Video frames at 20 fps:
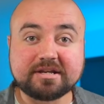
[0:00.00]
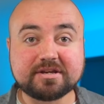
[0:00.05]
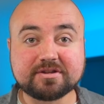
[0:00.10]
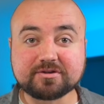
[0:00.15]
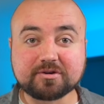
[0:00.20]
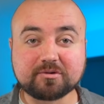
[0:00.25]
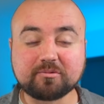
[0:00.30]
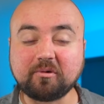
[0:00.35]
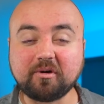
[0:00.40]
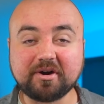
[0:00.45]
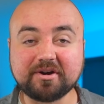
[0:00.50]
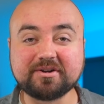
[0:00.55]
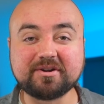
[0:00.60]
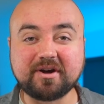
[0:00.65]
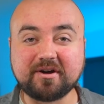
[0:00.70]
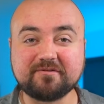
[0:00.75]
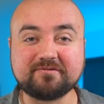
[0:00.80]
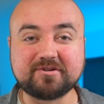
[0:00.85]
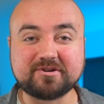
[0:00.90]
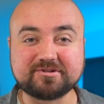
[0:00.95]
either one
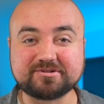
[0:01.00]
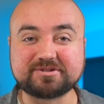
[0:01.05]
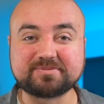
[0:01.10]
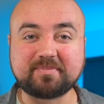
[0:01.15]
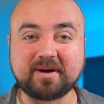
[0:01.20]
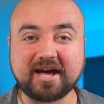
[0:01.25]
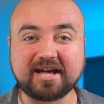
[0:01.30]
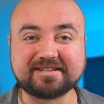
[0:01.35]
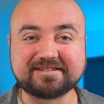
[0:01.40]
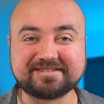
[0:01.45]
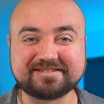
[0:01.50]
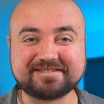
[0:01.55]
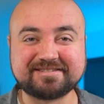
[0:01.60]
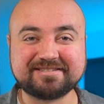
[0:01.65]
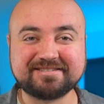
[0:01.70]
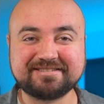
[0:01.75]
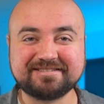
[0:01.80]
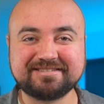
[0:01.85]
of those spots.